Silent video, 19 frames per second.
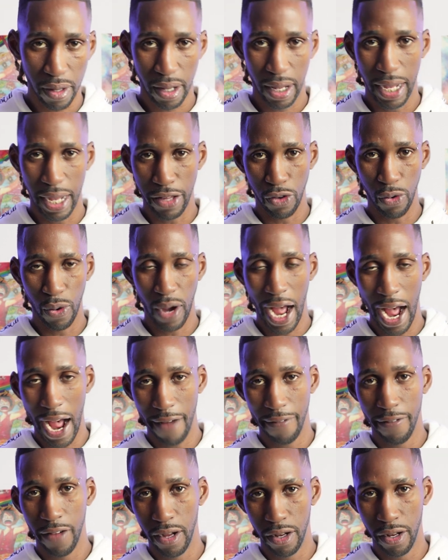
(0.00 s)
is you
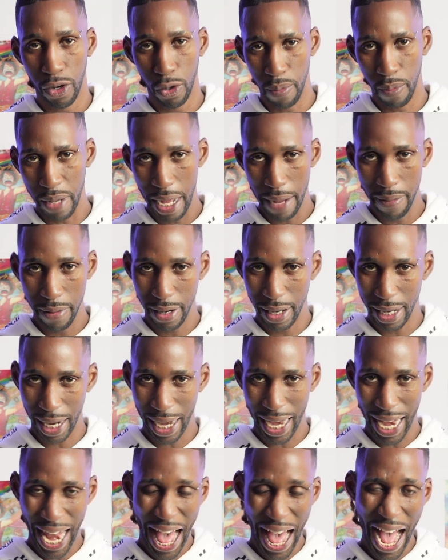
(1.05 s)
have to be able to
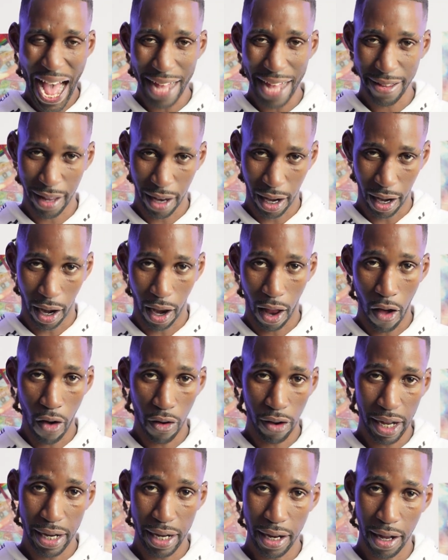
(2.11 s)
last
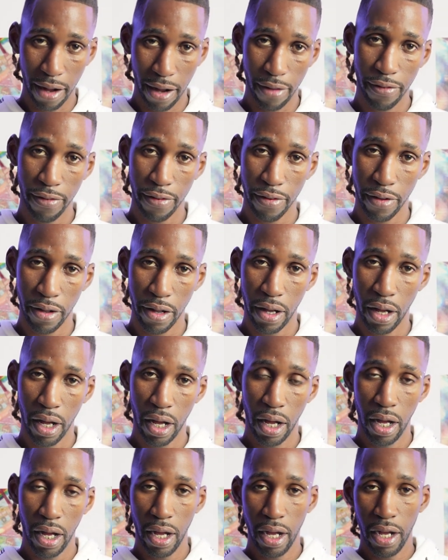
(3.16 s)
long enough.
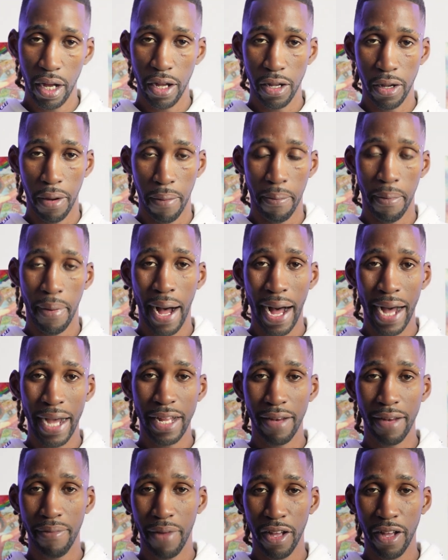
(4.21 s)
Your
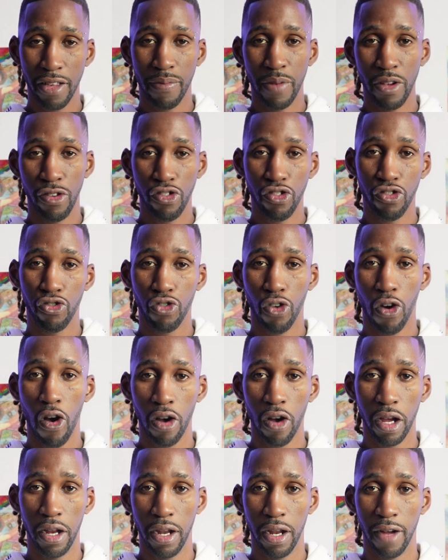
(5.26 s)
mind must be
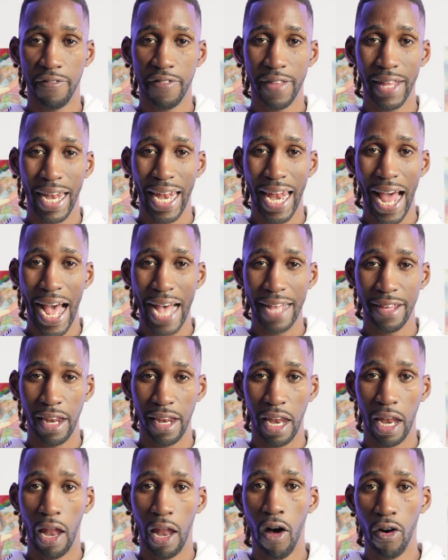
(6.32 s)
strong enough to last
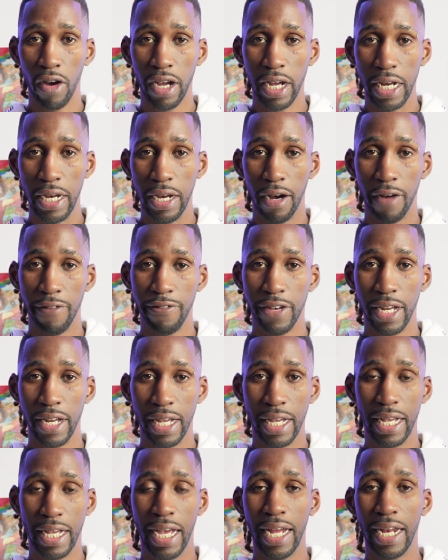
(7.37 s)
long enough to
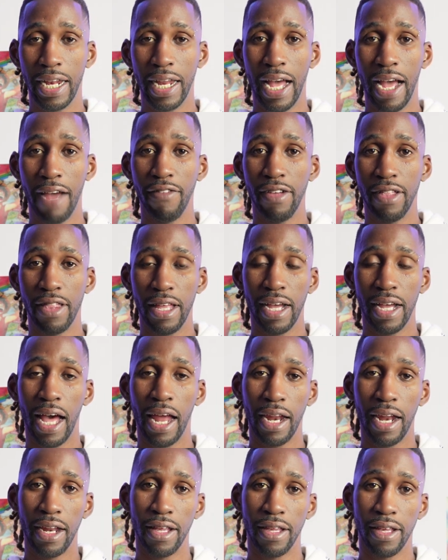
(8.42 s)
get everything
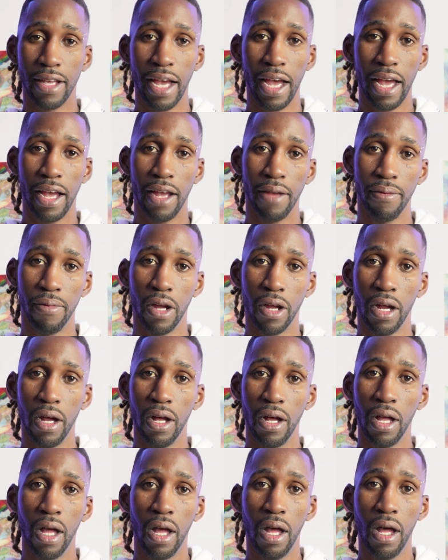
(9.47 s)
out of this game.
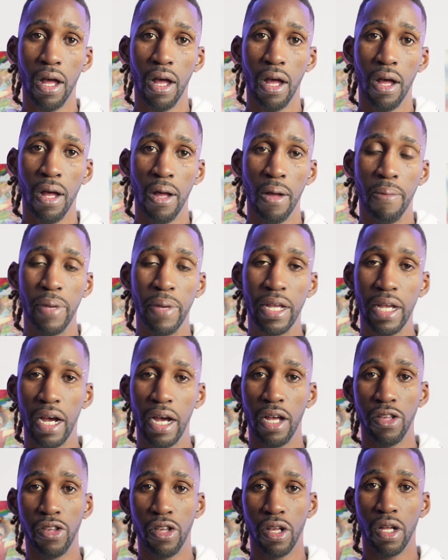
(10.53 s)

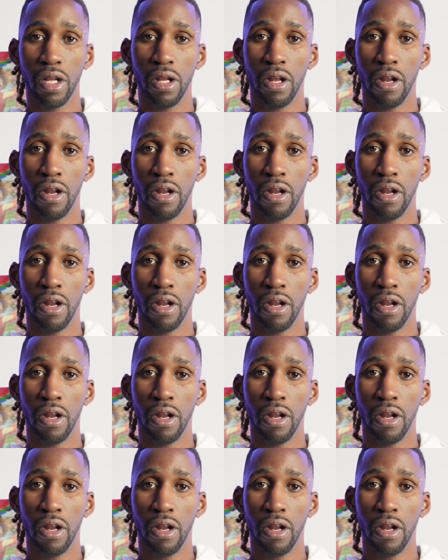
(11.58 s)
Because